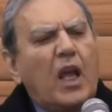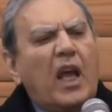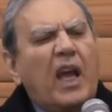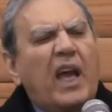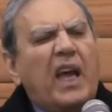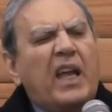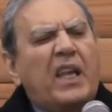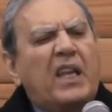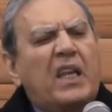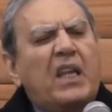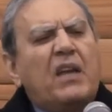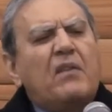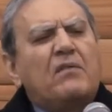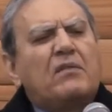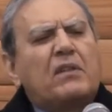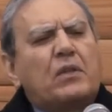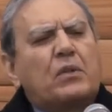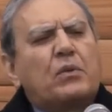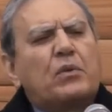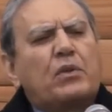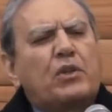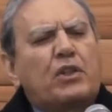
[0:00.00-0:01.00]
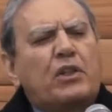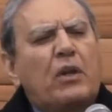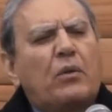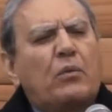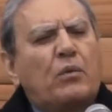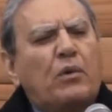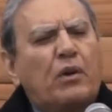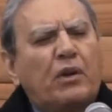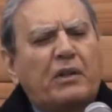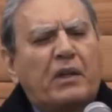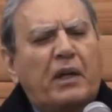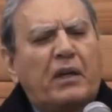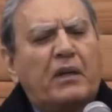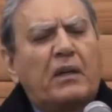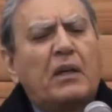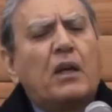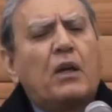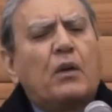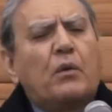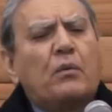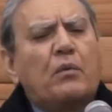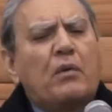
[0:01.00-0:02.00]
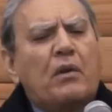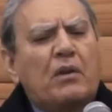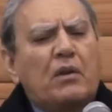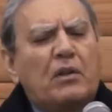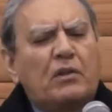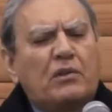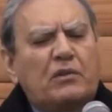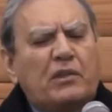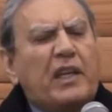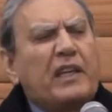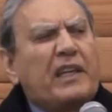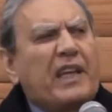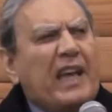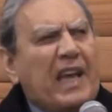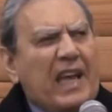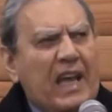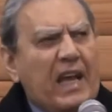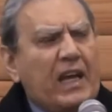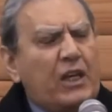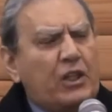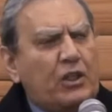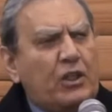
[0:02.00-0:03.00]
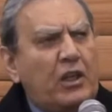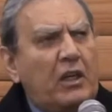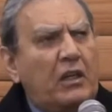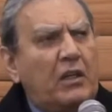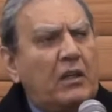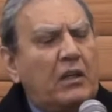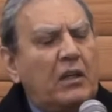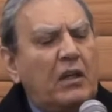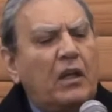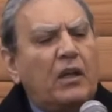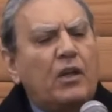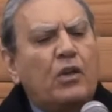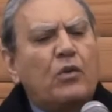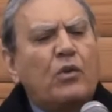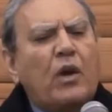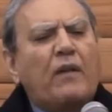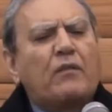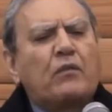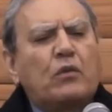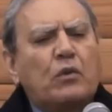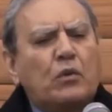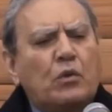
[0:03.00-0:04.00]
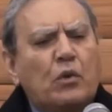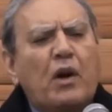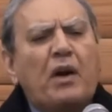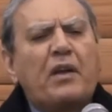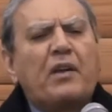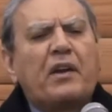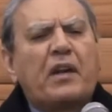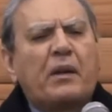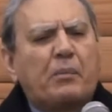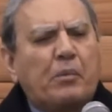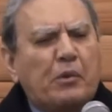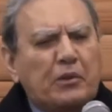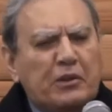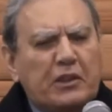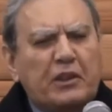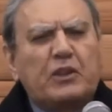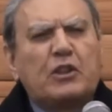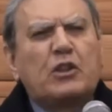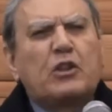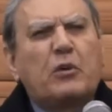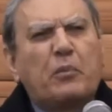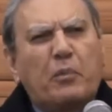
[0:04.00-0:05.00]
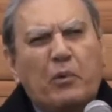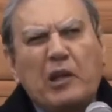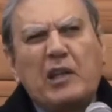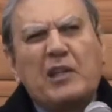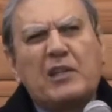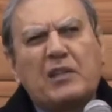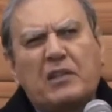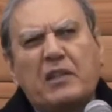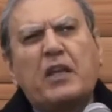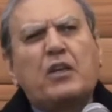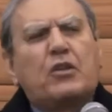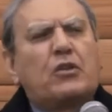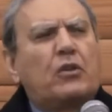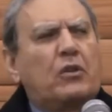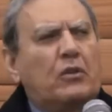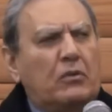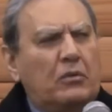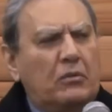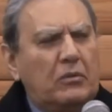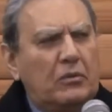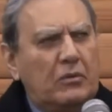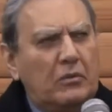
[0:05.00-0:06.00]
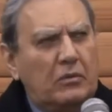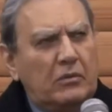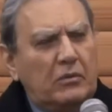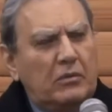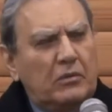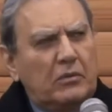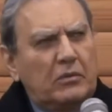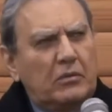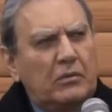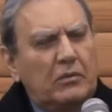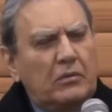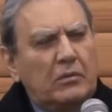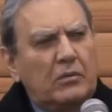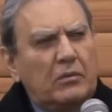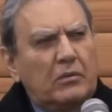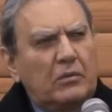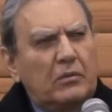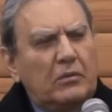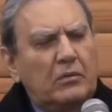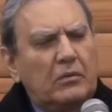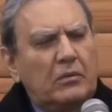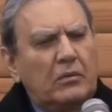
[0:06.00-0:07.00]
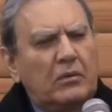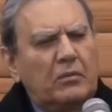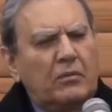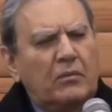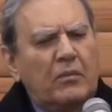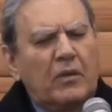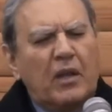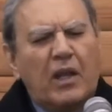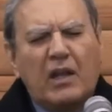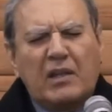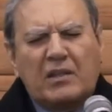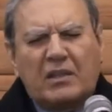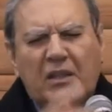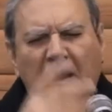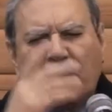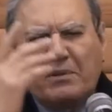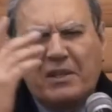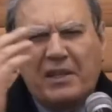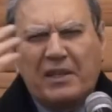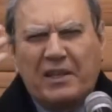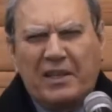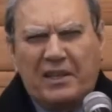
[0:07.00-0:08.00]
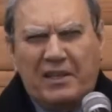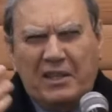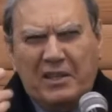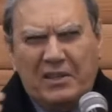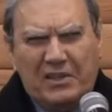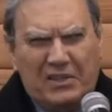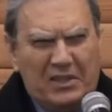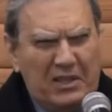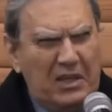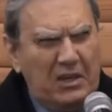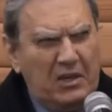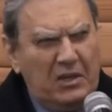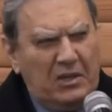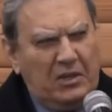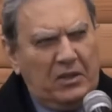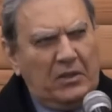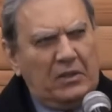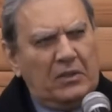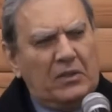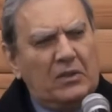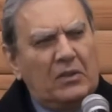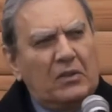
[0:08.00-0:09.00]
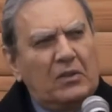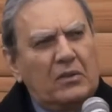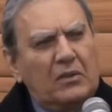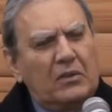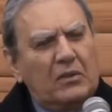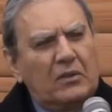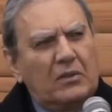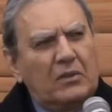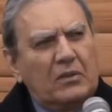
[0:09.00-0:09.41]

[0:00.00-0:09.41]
And if the social worker will not take action, you have to go and report it to the police station. It's something getting serious.